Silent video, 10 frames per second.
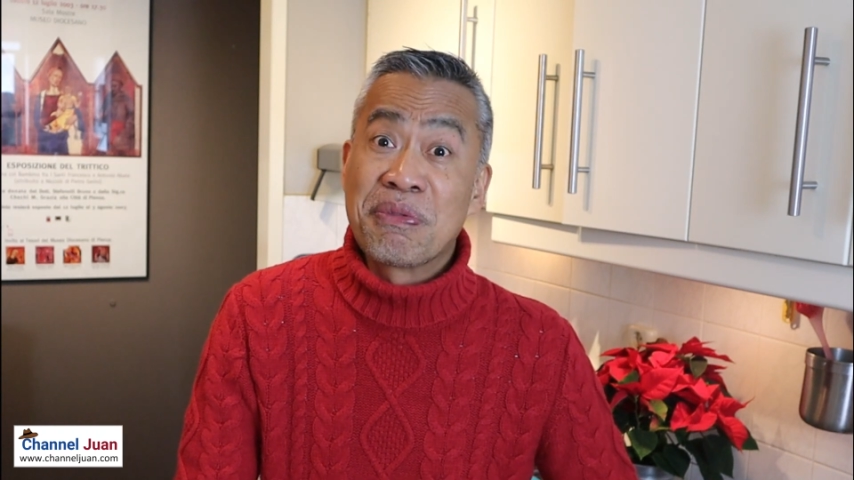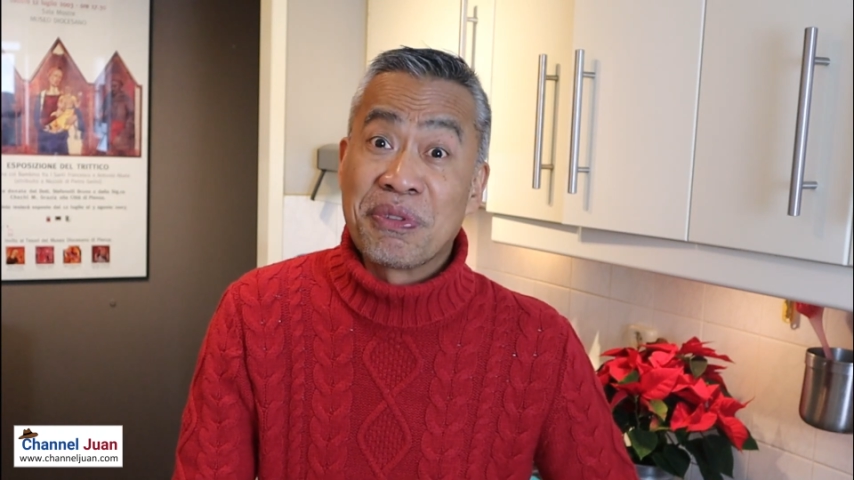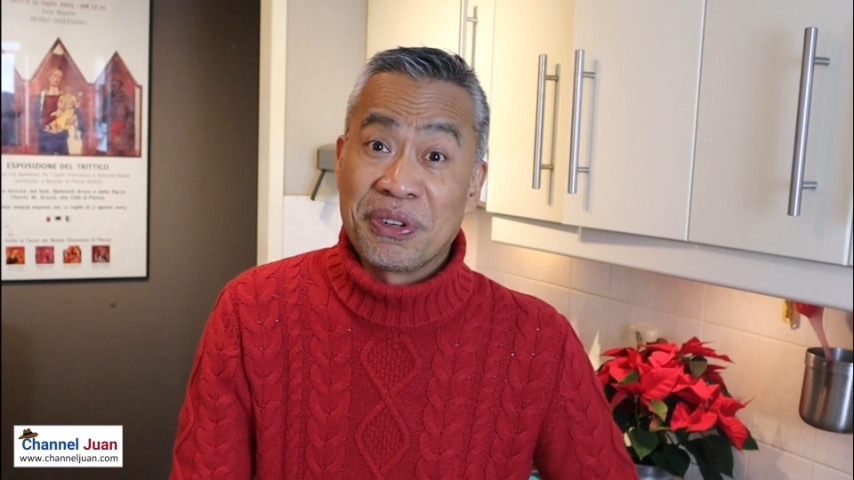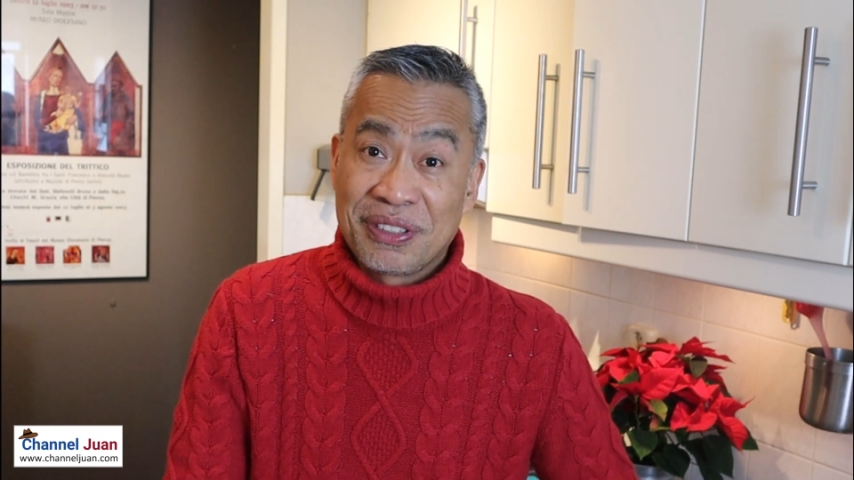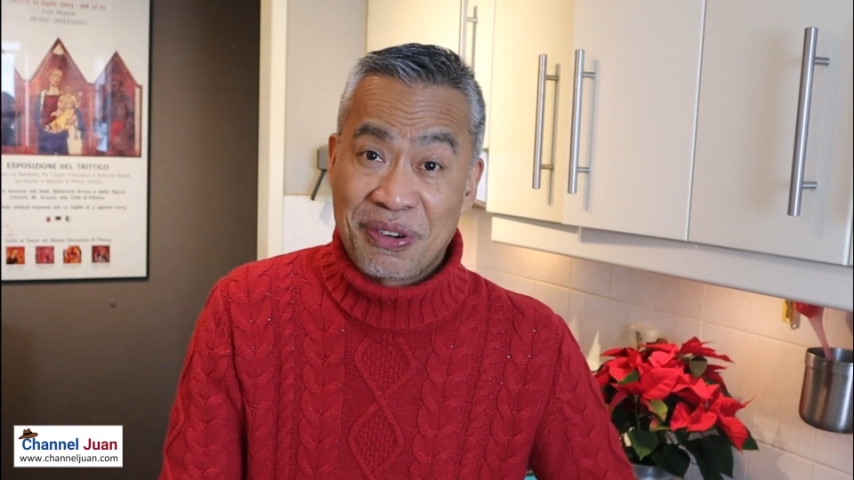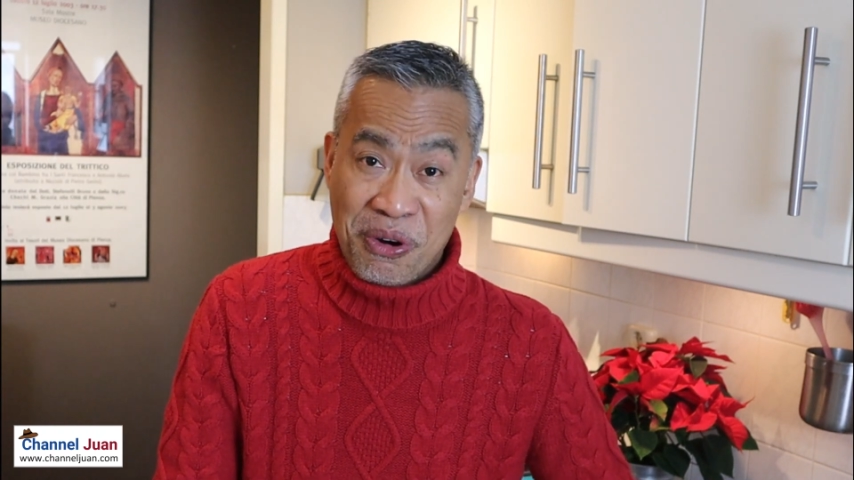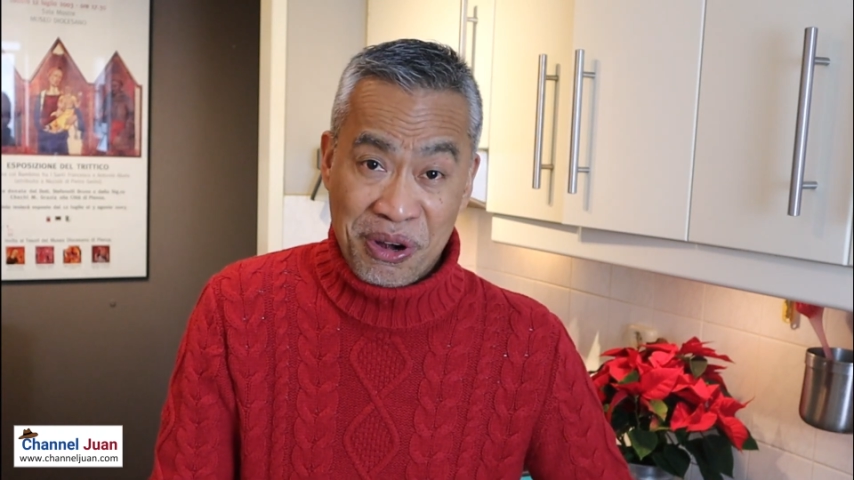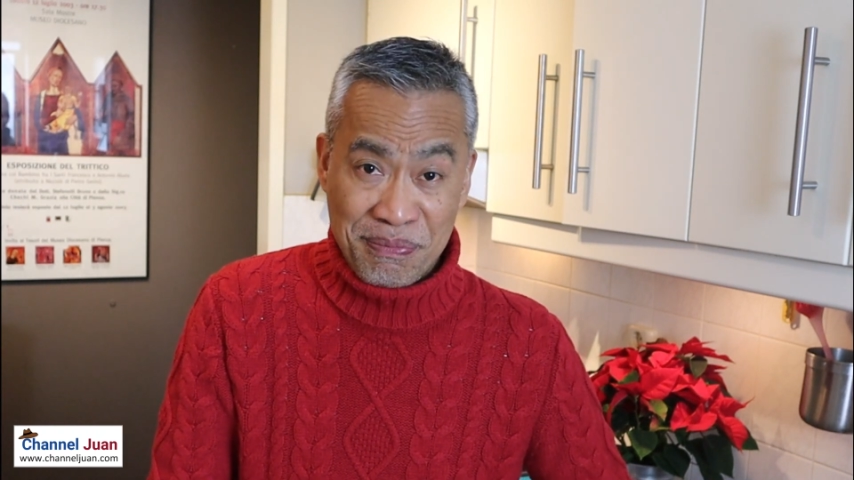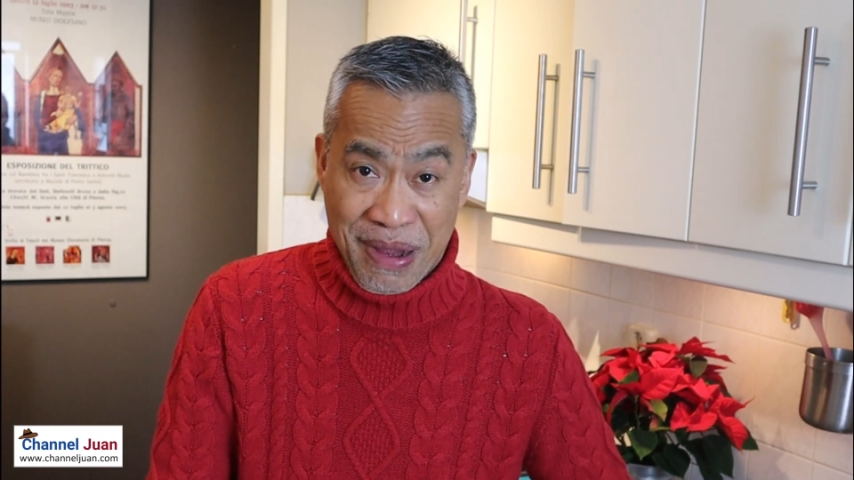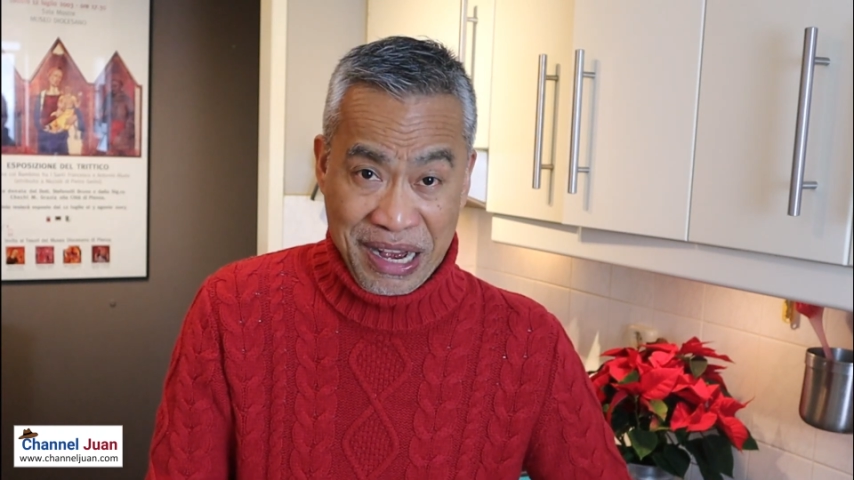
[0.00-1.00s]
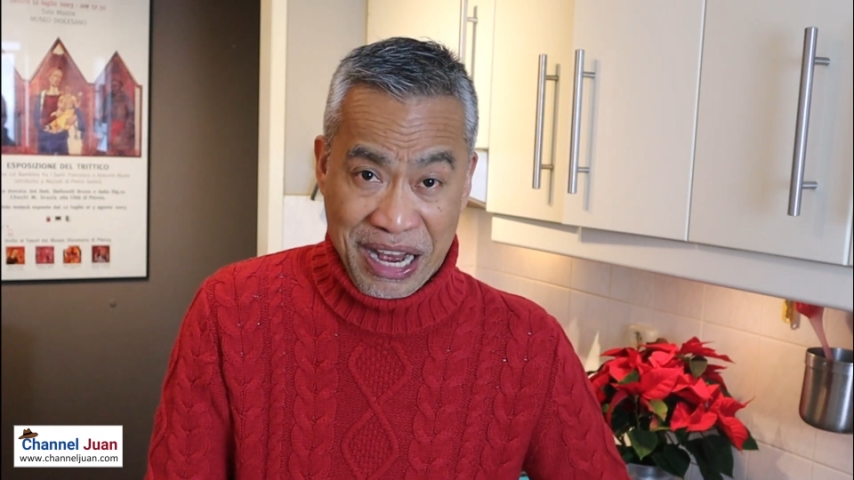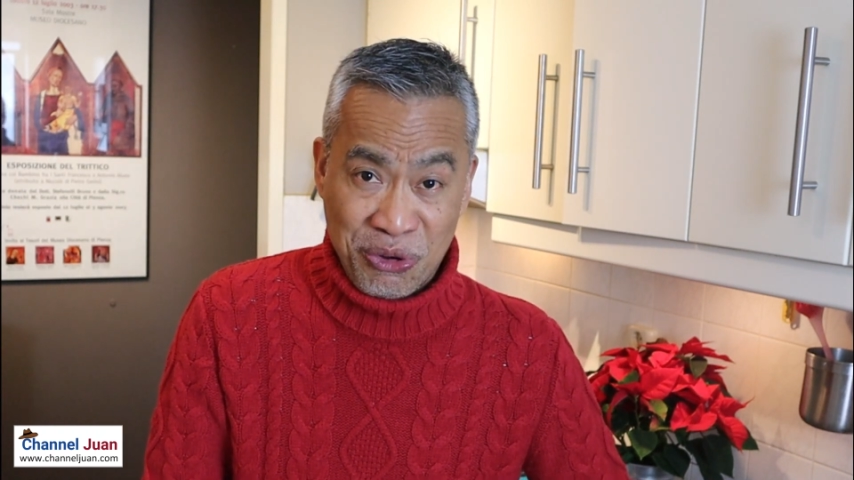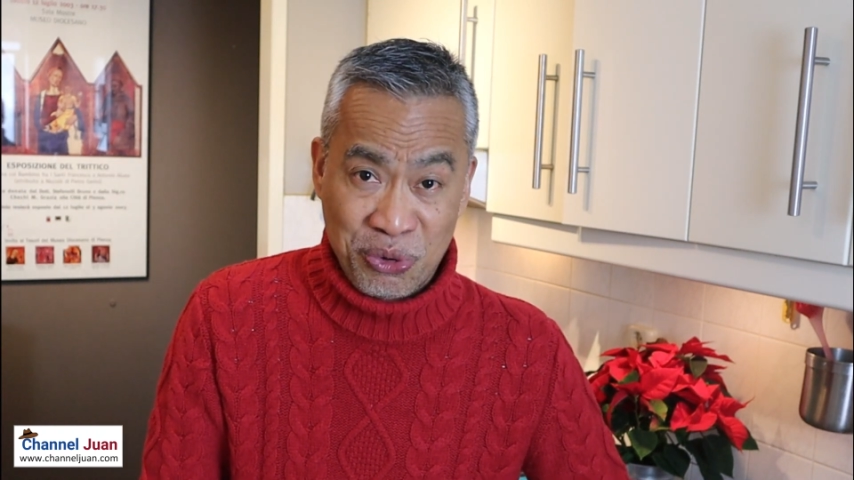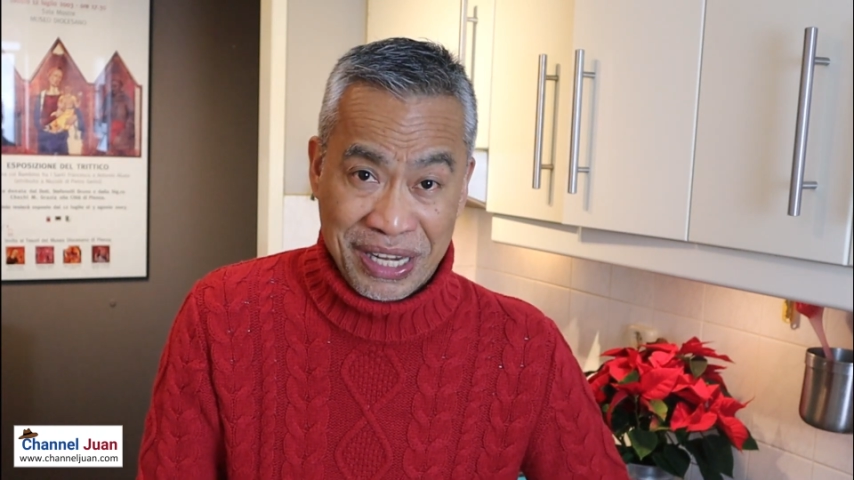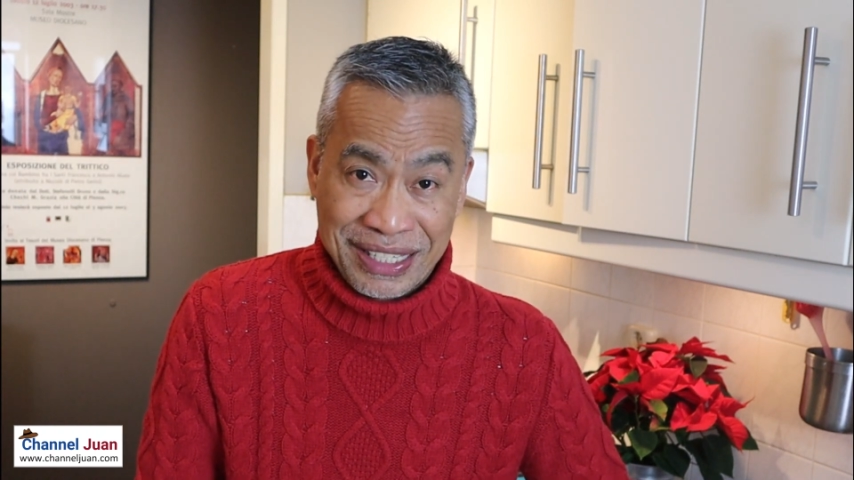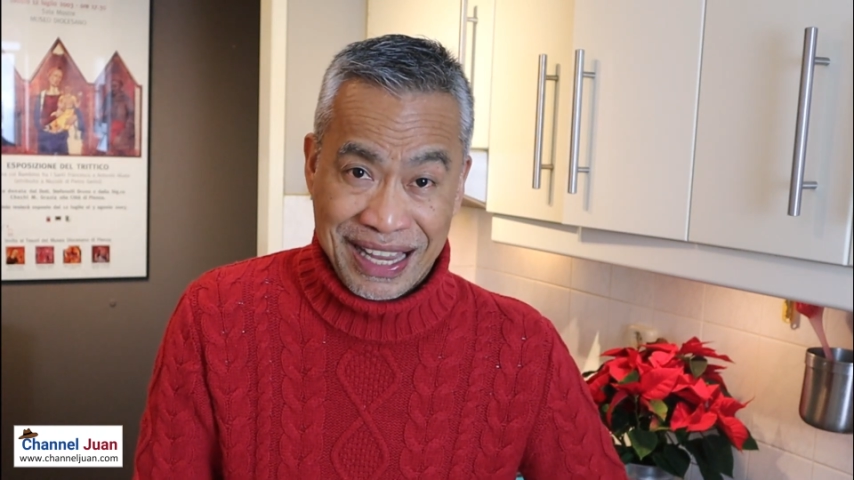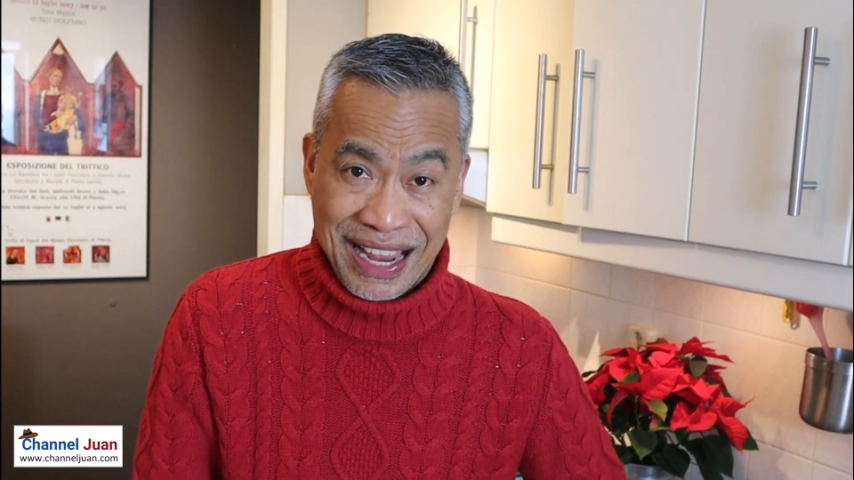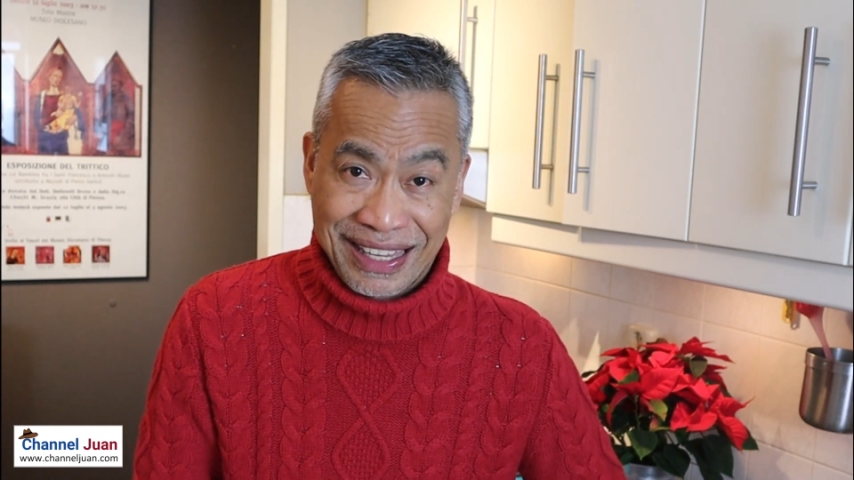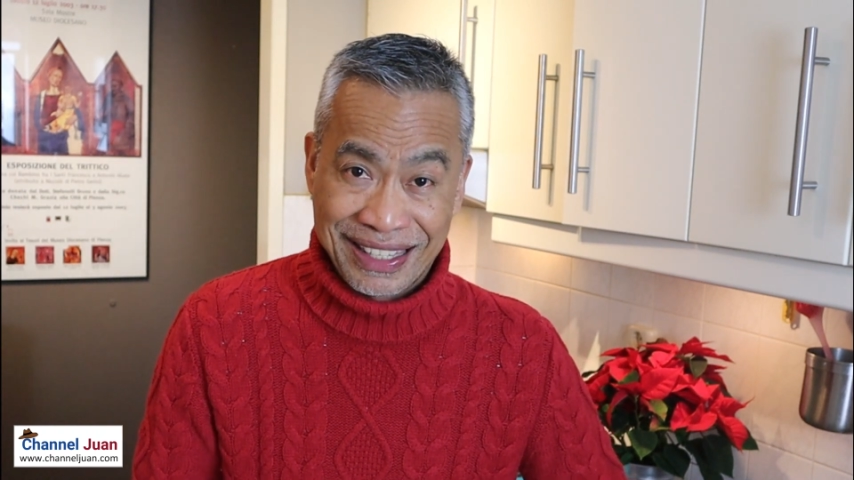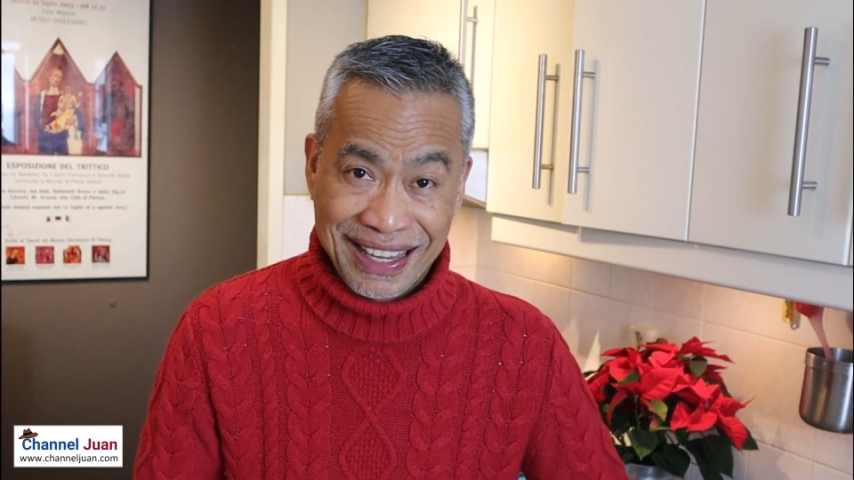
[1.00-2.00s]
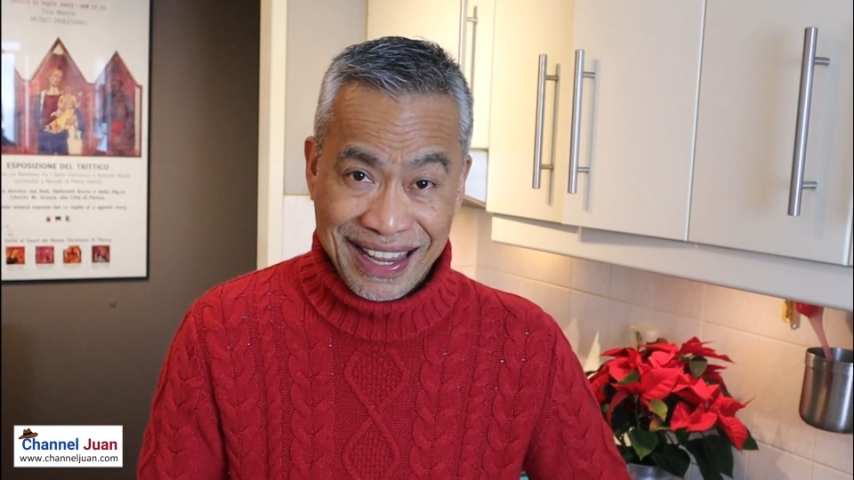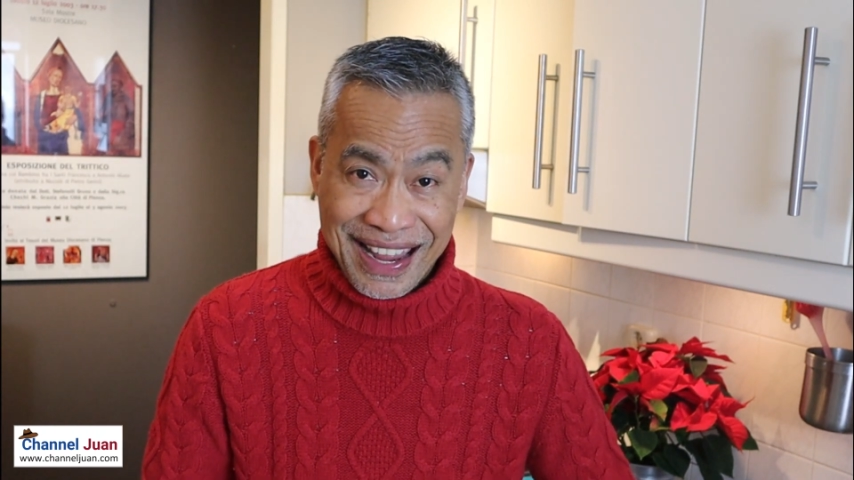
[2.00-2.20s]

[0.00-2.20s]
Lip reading: fruit or macaroni salad.